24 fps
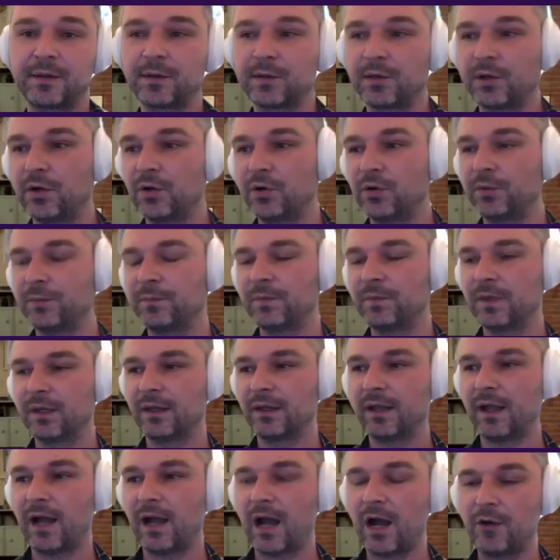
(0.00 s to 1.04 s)
So
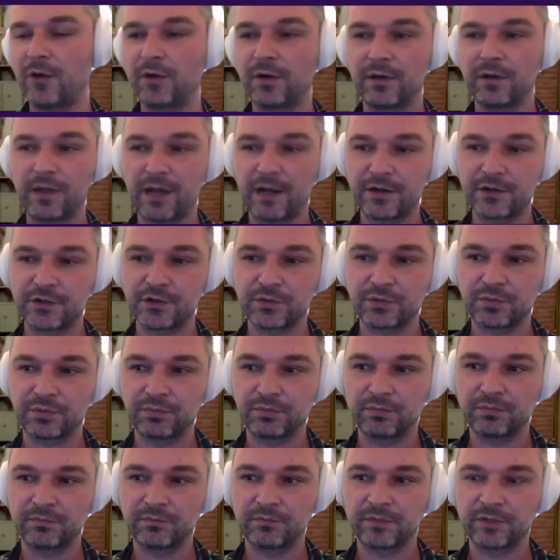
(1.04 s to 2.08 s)
our large
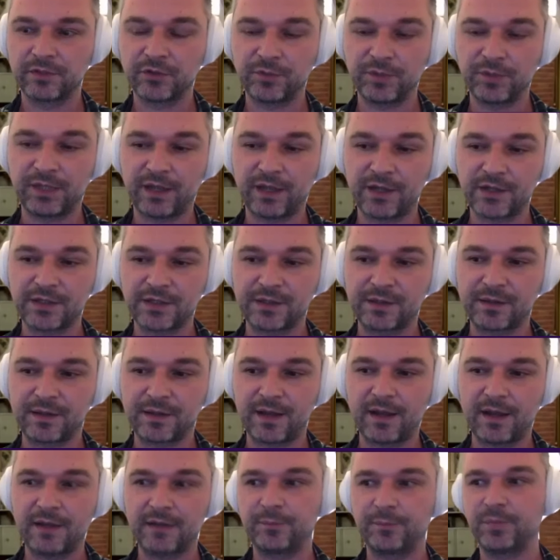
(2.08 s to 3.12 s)
documentation
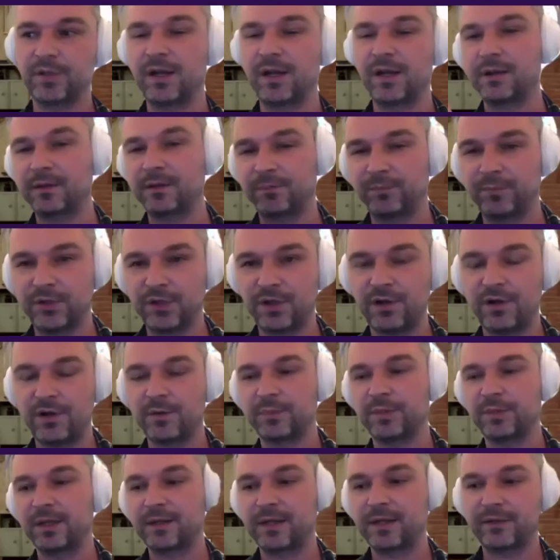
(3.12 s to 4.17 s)
site plus
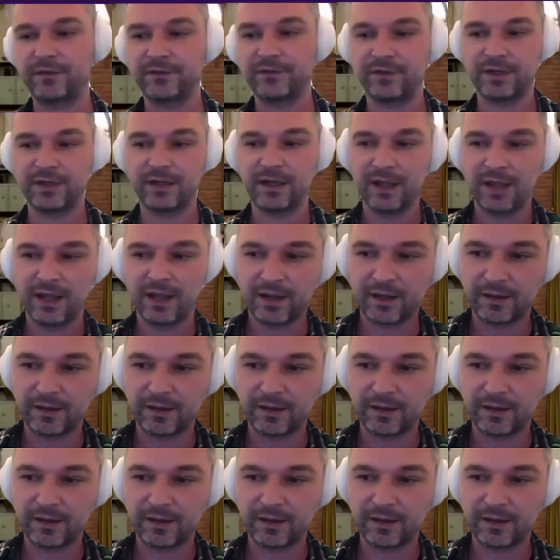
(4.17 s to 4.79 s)
blog plus everything,